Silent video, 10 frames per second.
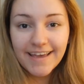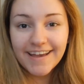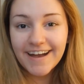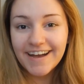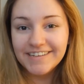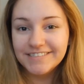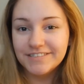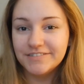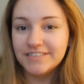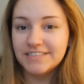Hey guys,
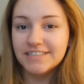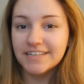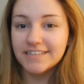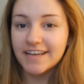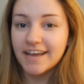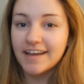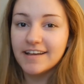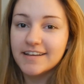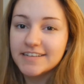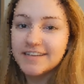so it's Sunday.
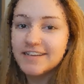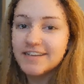I